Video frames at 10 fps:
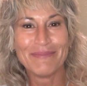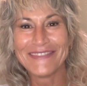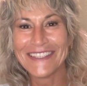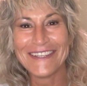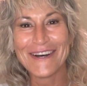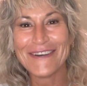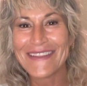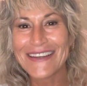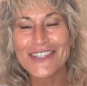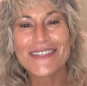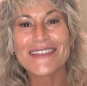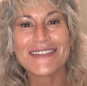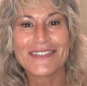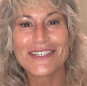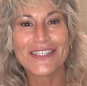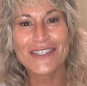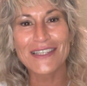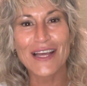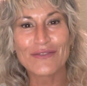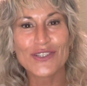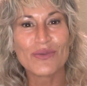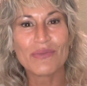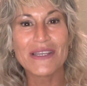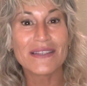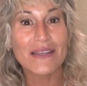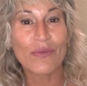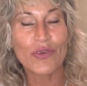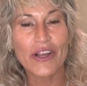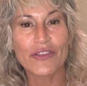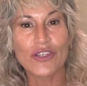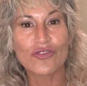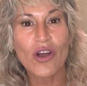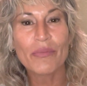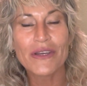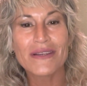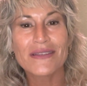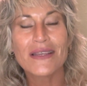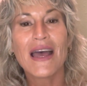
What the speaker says: she just loves to be somewhere in the tropics.